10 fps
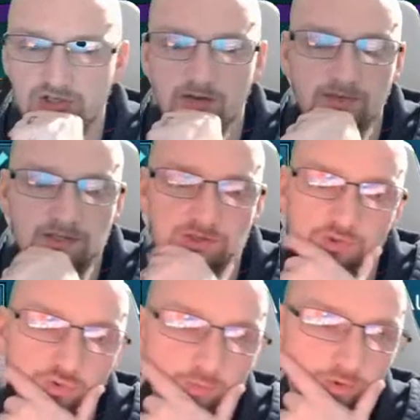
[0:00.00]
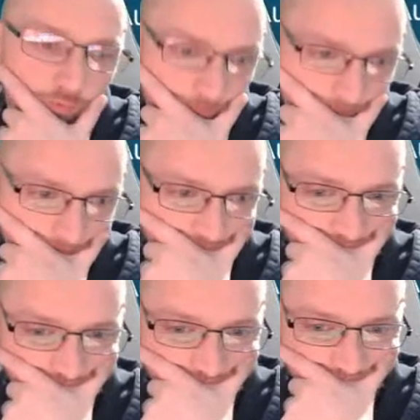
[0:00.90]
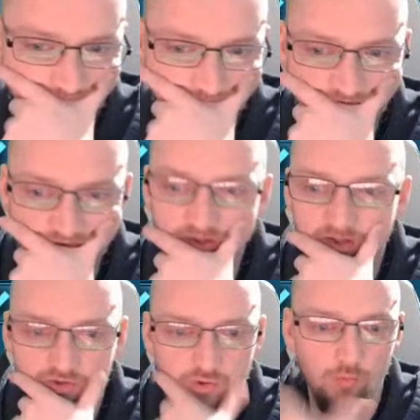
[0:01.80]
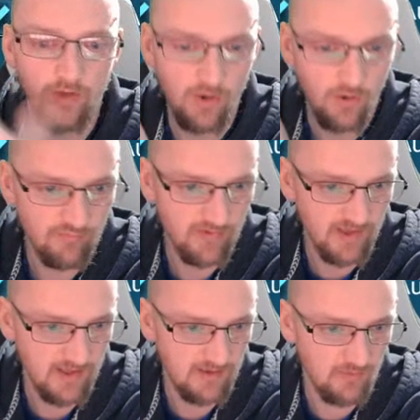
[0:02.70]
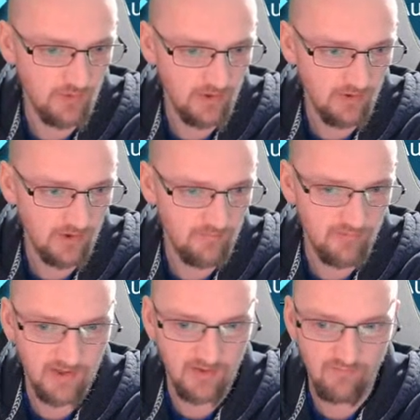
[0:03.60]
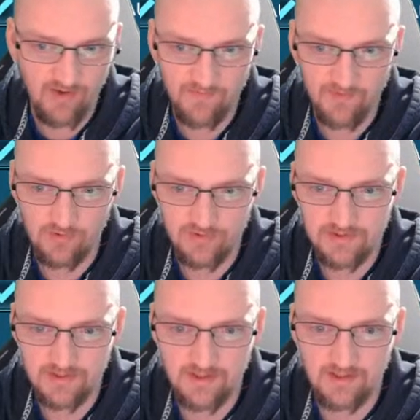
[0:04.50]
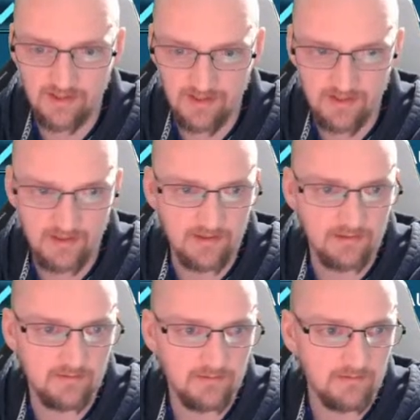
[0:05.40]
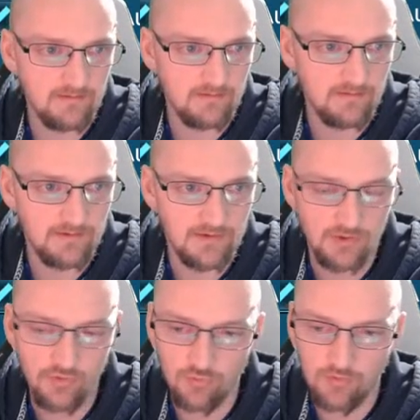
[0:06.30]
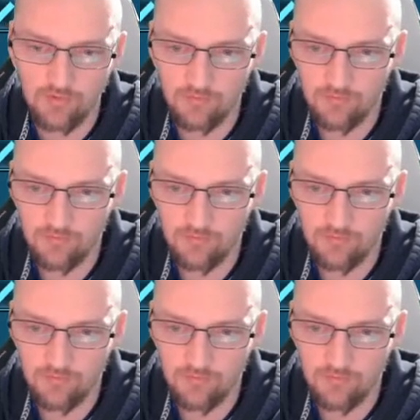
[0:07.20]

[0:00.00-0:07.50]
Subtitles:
coming into normal. So we are going to bring Rathalos in to normal.